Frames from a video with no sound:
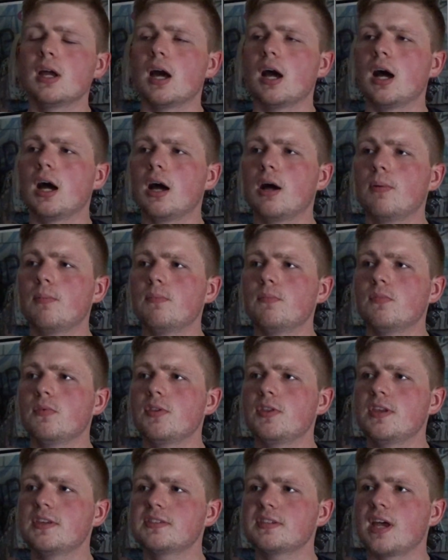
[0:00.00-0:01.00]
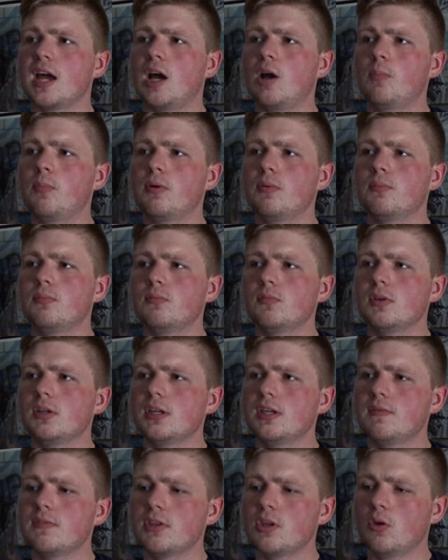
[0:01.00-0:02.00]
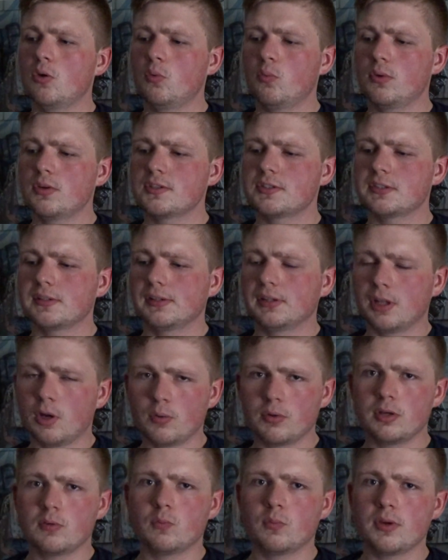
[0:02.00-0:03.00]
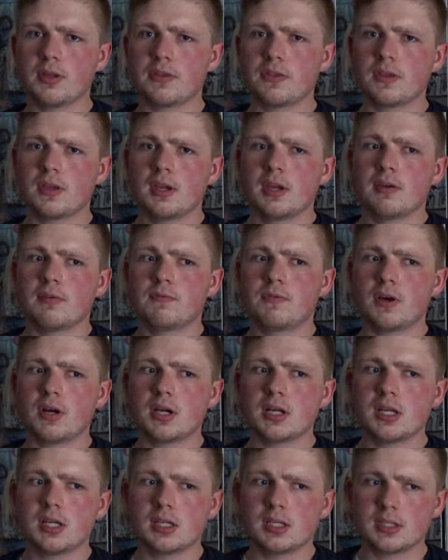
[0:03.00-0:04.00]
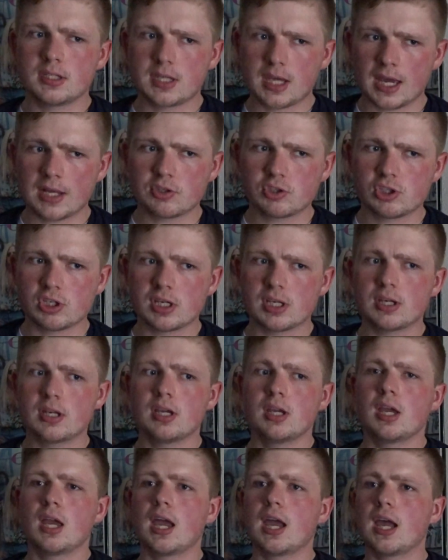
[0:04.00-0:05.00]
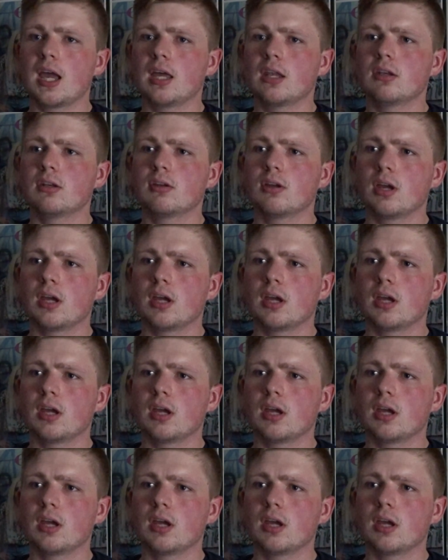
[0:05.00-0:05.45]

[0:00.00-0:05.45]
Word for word: um, this album, even though it was loaded with very catchy and,